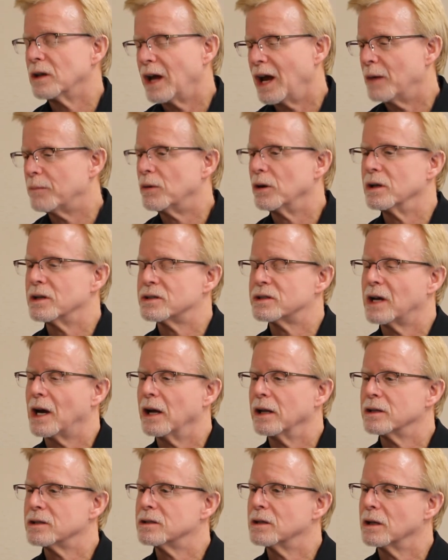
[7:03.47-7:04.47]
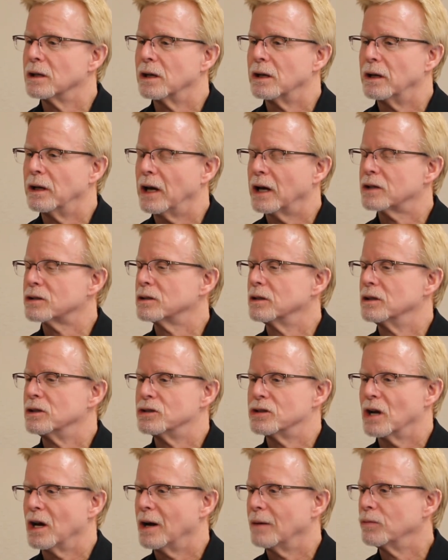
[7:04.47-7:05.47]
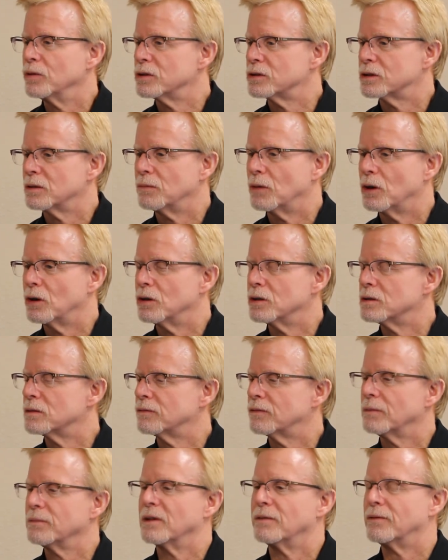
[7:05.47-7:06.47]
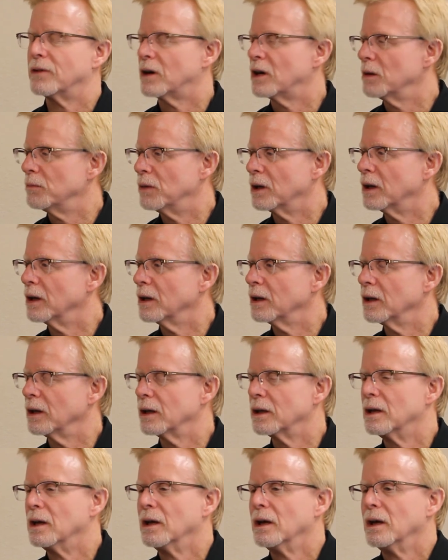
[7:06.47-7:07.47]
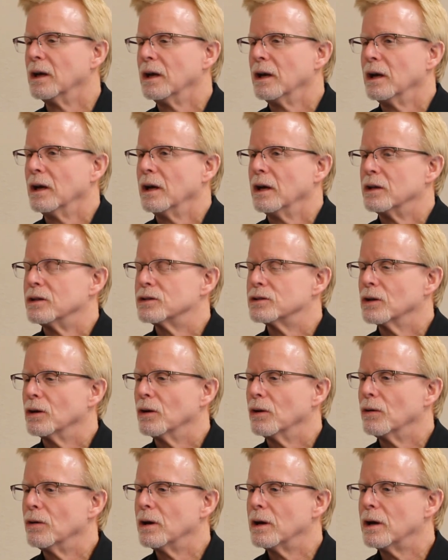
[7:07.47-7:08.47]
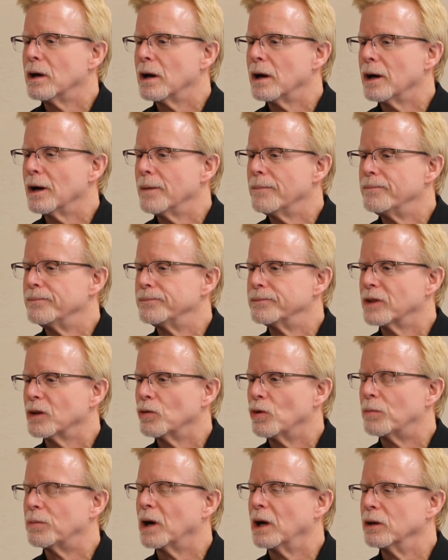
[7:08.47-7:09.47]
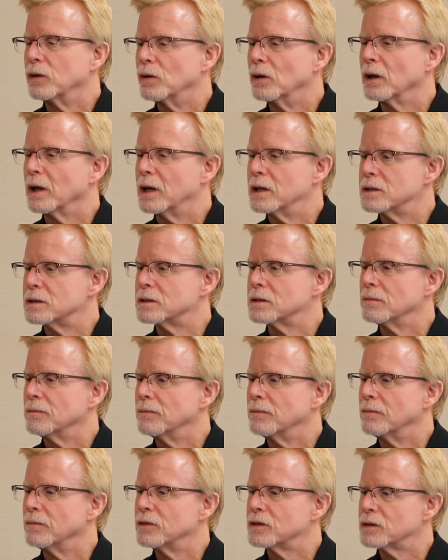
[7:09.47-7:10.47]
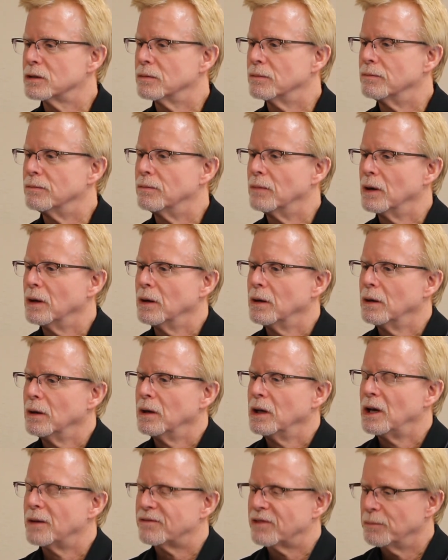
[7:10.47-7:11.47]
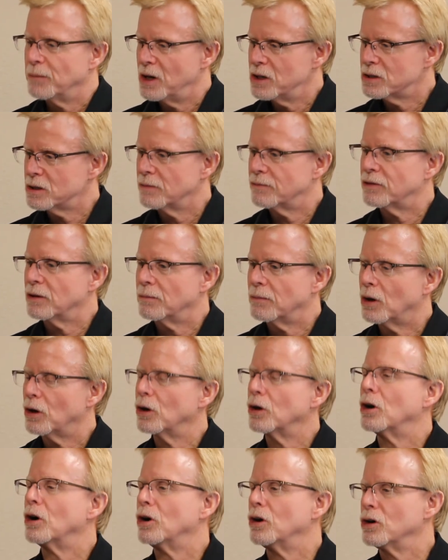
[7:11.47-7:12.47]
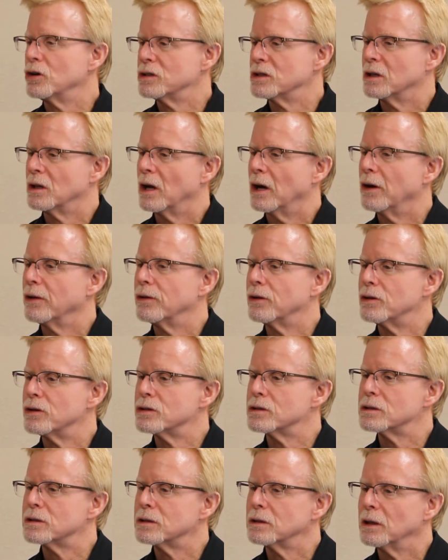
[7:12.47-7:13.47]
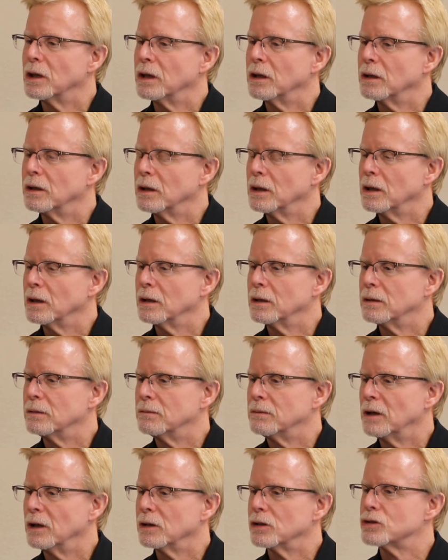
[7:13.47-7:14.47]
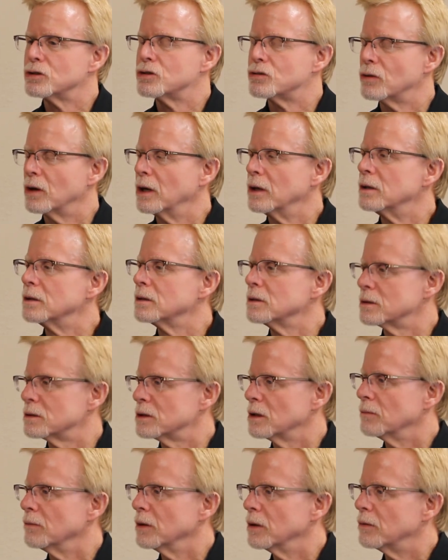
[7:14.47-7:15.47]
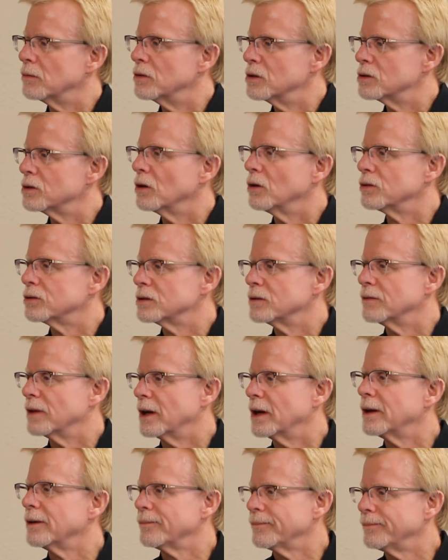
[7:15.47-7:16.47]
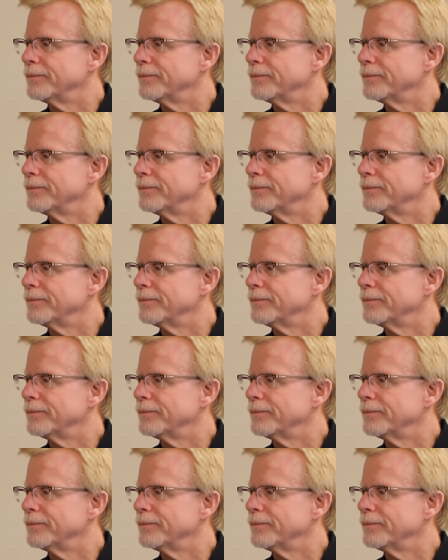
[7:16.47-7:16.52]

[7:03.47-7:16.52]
Amber LaSalle has done an excellent job with some herds from the very beginning, and so we'll probably utilize some information from her herds and others and illustrate some of the results of that.